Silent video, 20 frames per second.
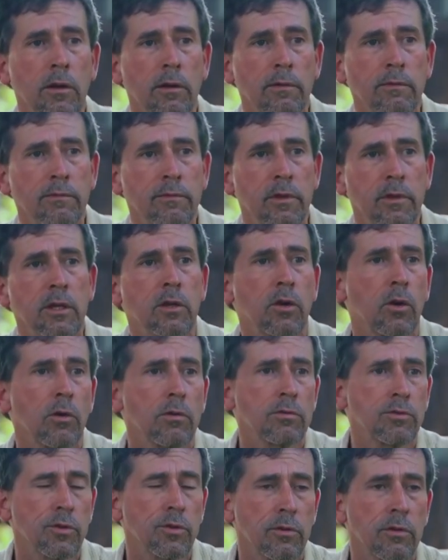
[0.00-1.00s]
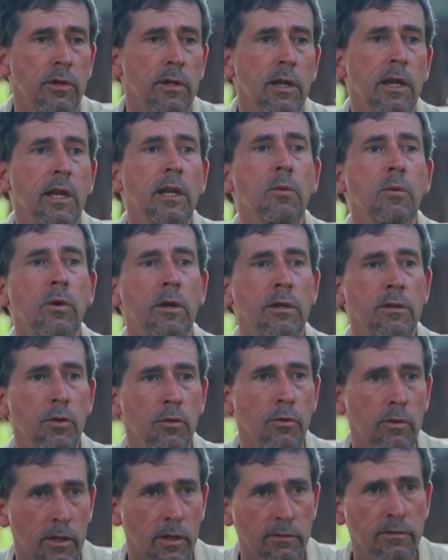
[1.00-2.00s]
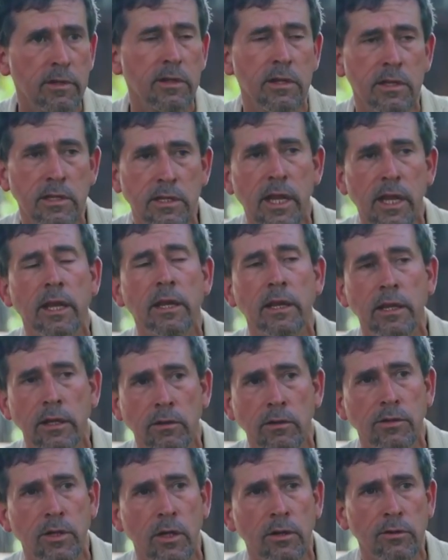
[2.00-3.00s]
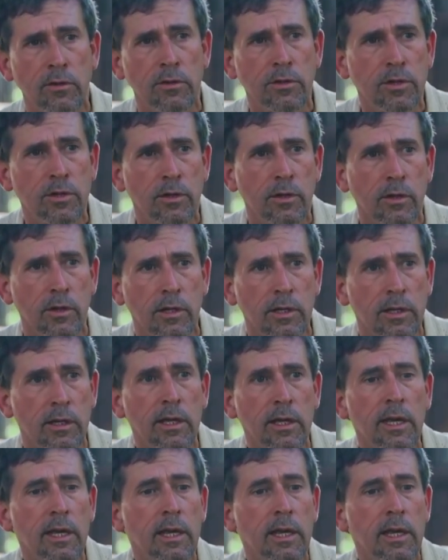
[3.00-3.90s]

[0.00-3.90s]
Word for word: of the culture that anyone who lived in the sandhills understood.